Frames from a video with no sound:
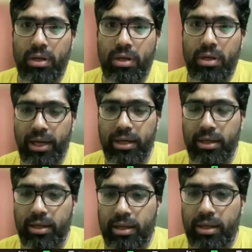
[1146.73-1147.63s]
feedback.
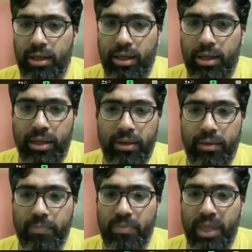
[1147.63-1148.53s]

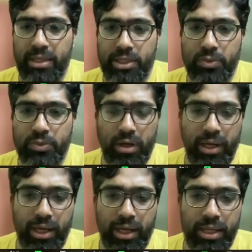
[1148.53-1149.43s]
I just
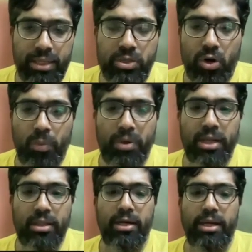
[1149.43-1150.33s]

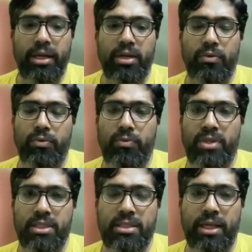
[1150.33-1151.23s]
dropped another link,
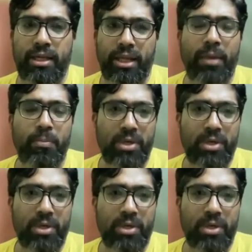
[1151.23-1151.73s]
which is like an